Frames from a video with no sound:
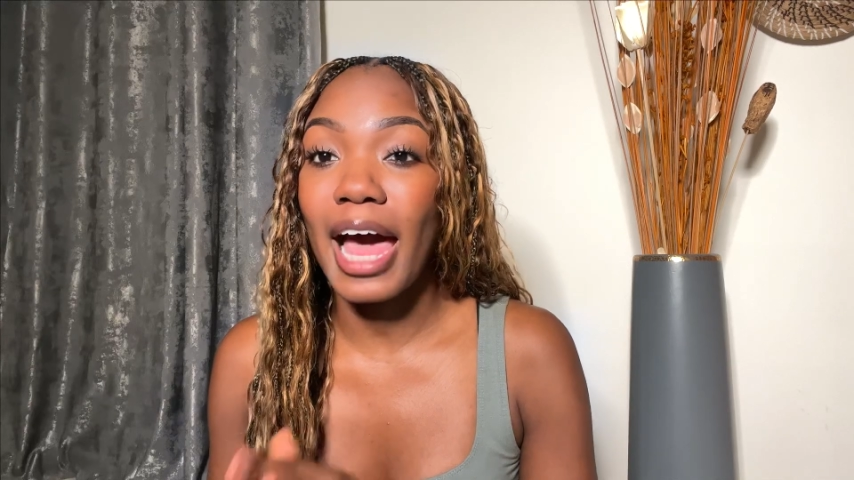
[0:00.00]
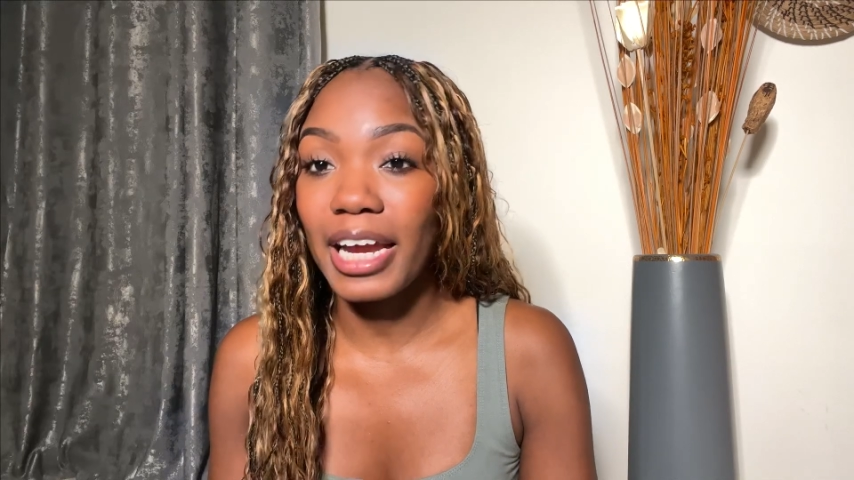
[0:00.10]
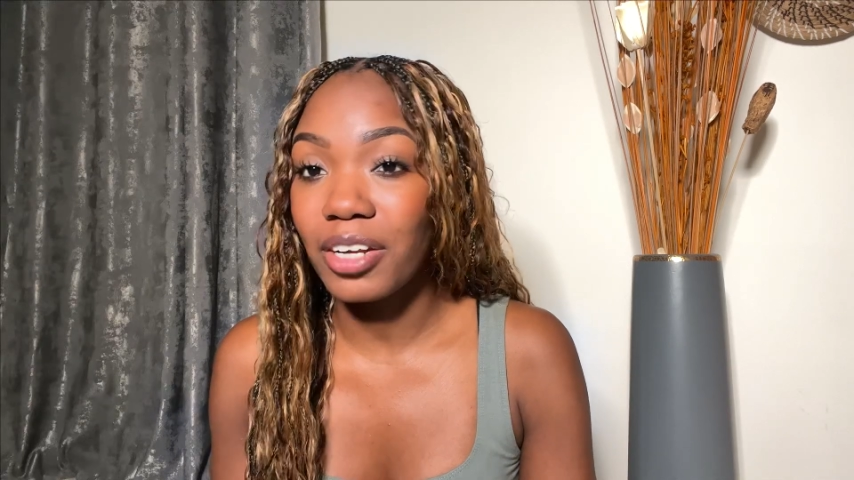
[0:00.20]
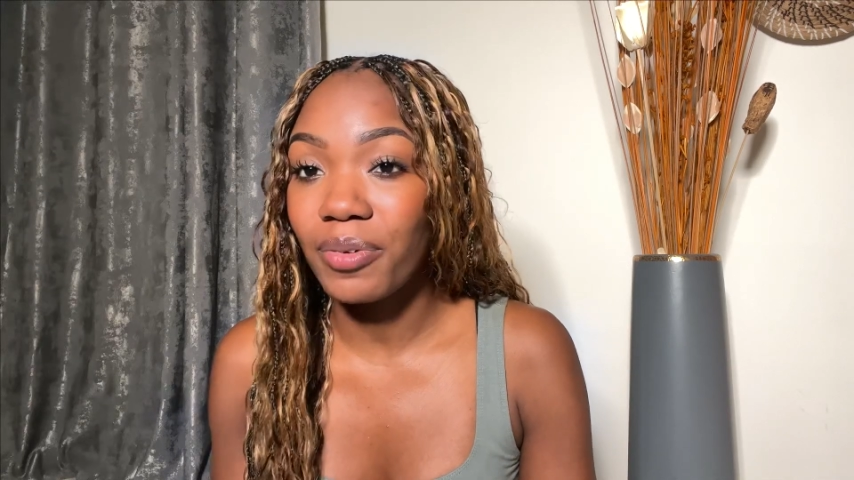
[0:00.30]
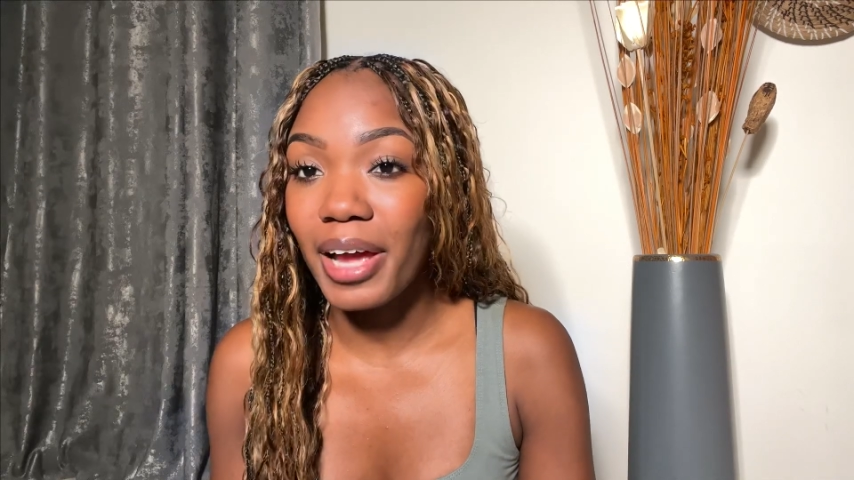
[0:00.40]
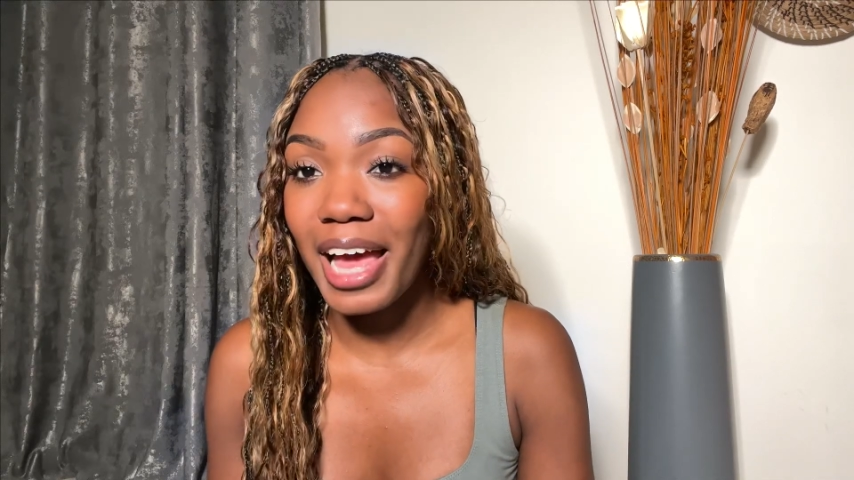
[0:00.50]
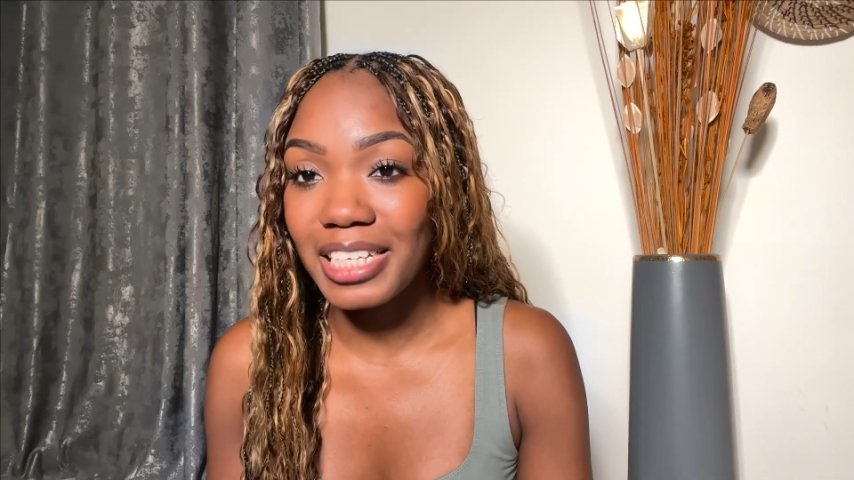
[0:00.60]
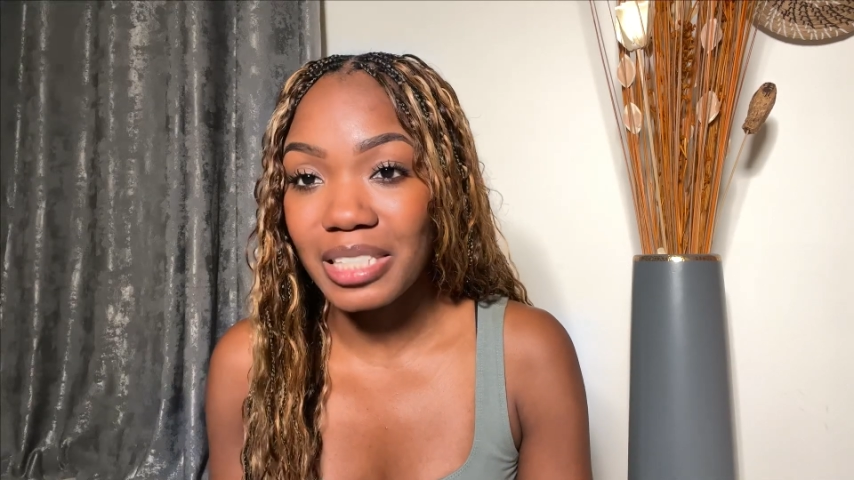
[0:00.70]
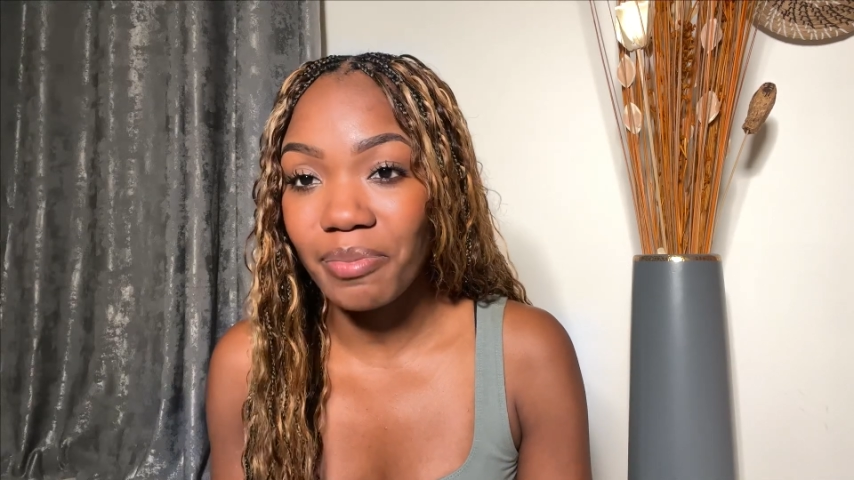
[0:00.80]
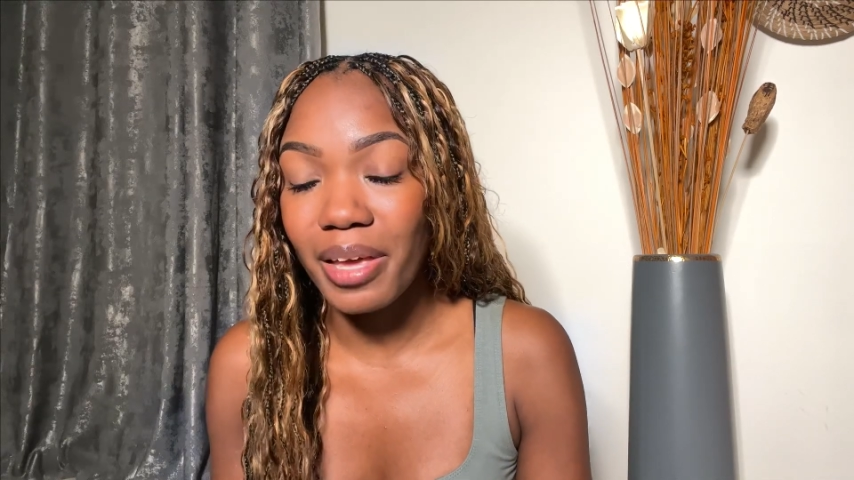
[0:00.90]
accurate
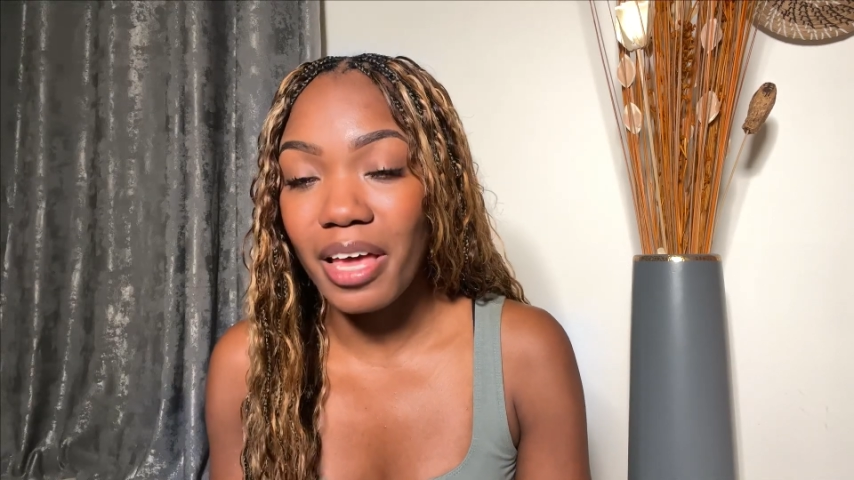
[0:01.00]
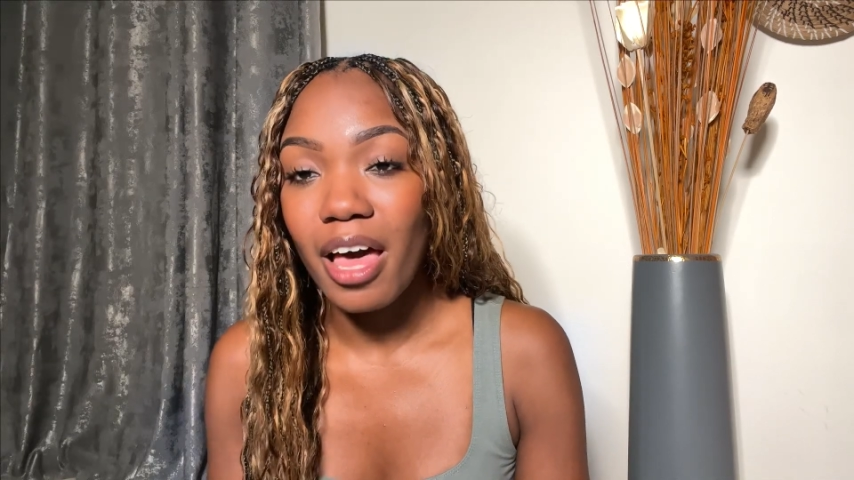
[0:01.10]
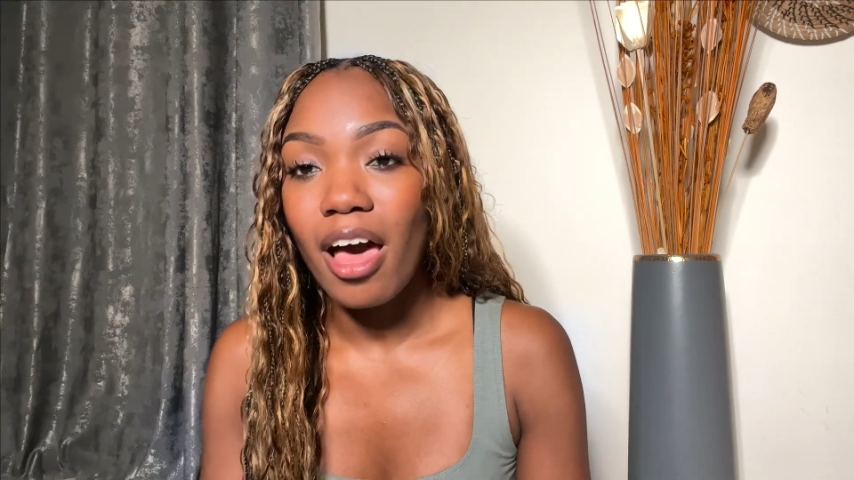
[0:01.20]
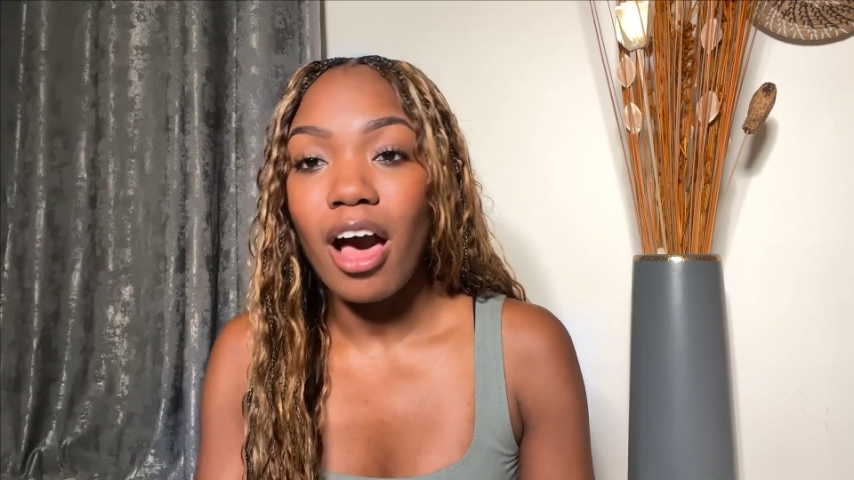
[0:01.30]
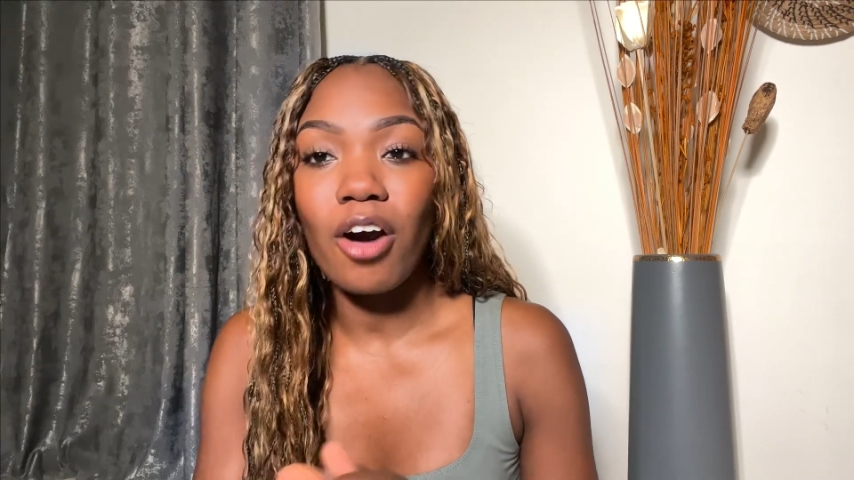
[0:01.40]
estimate